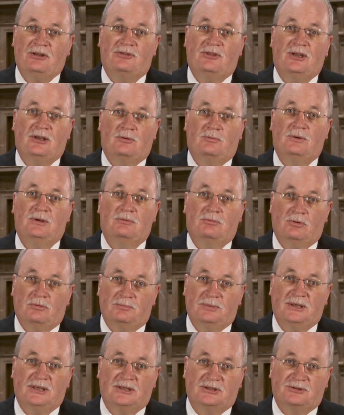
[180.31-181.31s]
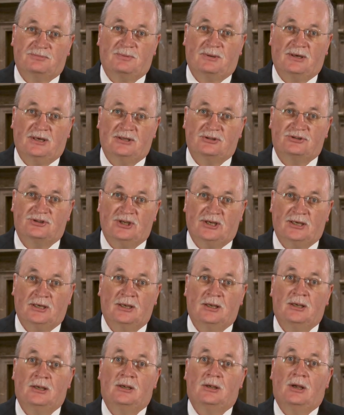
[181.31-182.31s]
think we will be experiencing
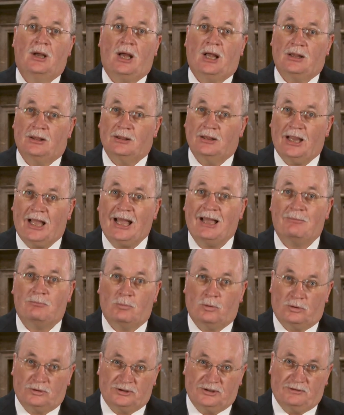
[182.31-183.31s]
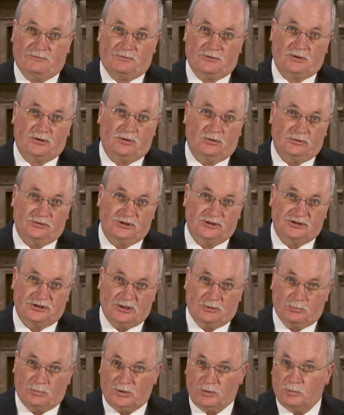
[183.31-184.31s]
a lot more difficulties
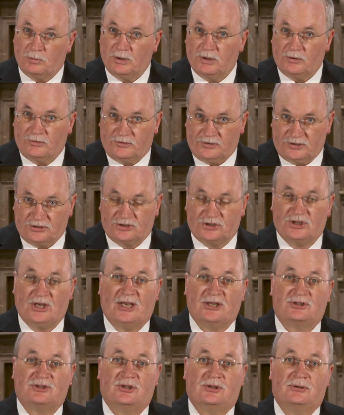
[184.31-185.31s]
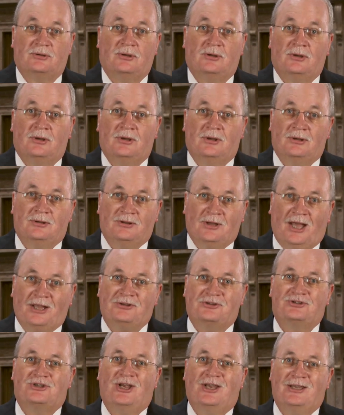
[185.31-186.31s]
than we will this session.
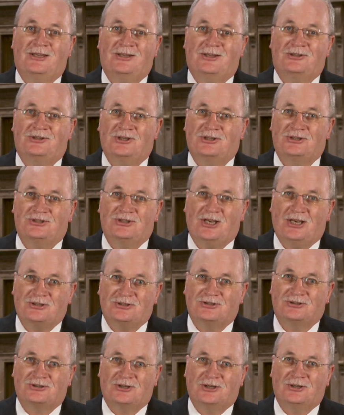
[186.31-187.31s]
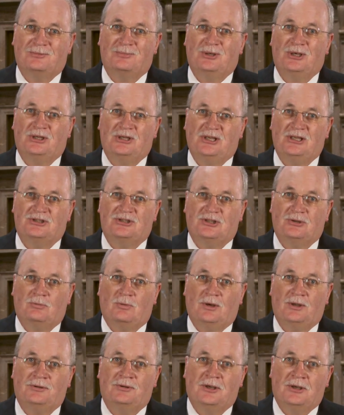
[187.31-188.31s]
Not saying that this session is going to be an easy
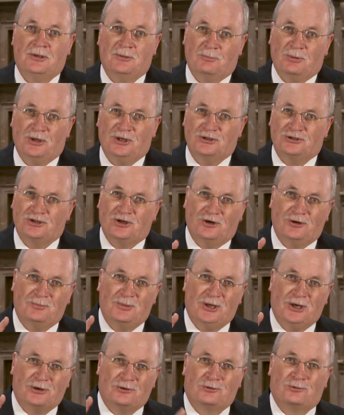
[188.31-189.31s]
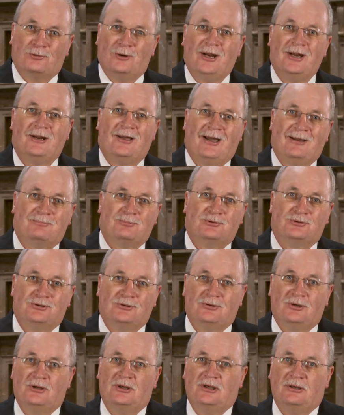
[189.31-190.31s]
one, but it's going to be a great
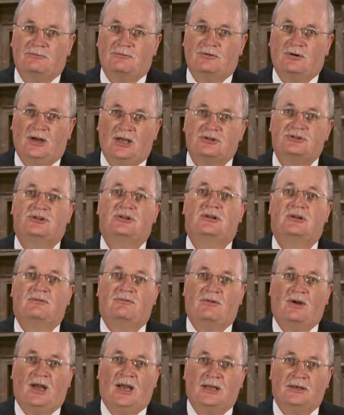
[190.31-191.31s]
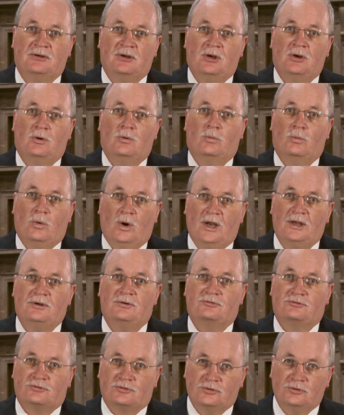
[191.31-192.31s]
opportunity for us to define
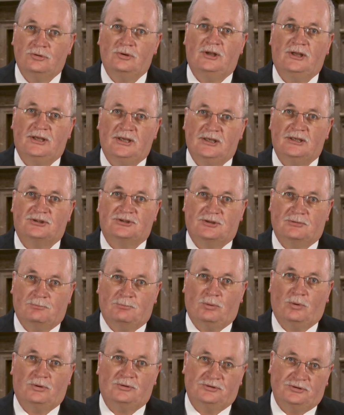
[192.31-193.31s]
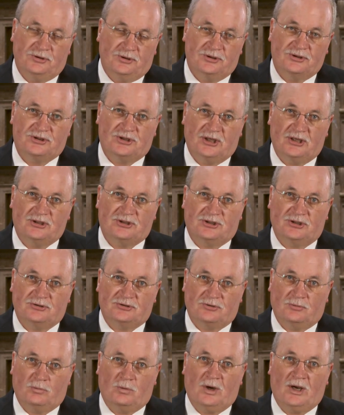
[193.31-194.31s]
what truly is important to the citizens
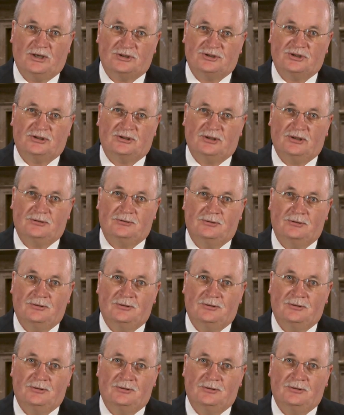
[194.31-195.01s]
of Washington.